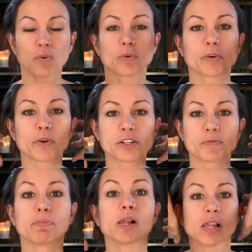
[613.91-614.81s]
we're going to
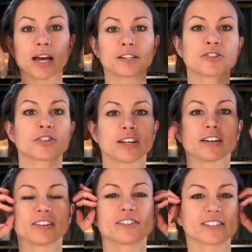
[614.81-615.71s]
plunge the ears.